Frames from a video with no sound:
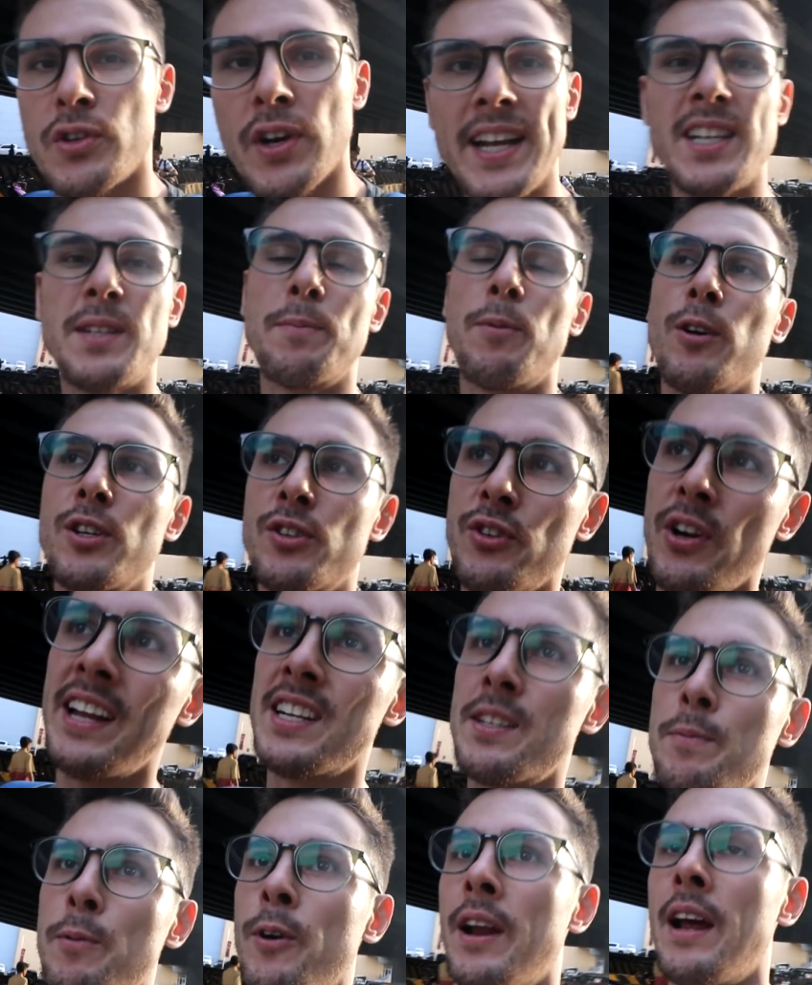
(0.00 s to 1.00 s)
transport,
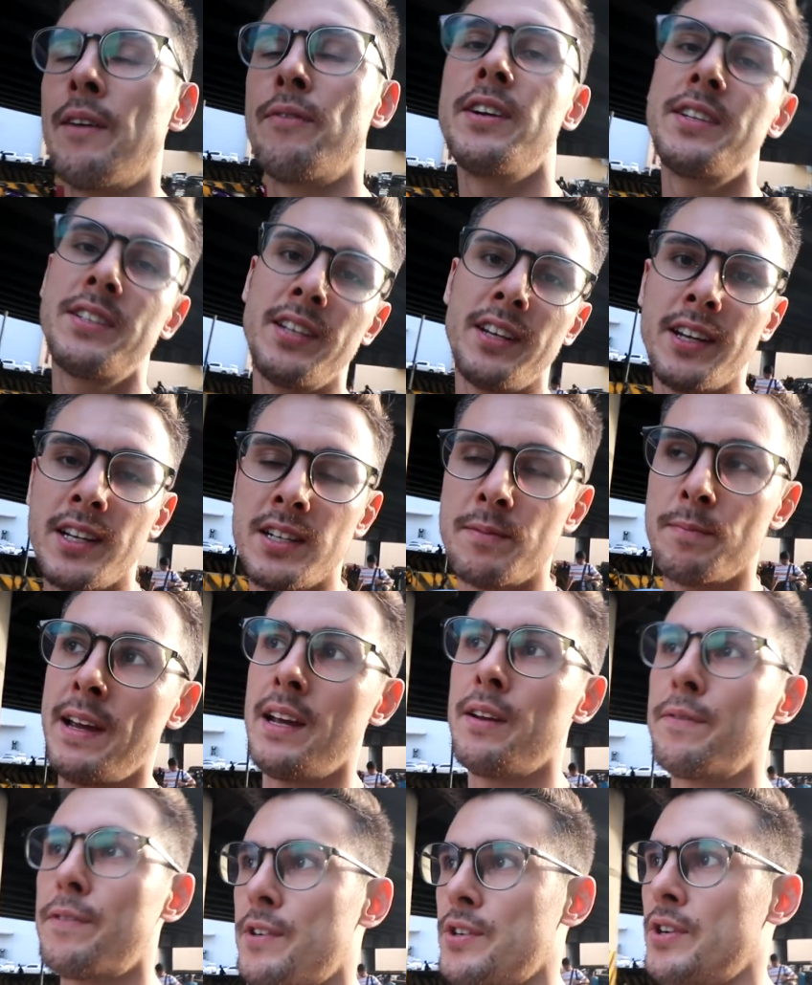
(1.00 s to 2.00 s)
transport. Everything is made for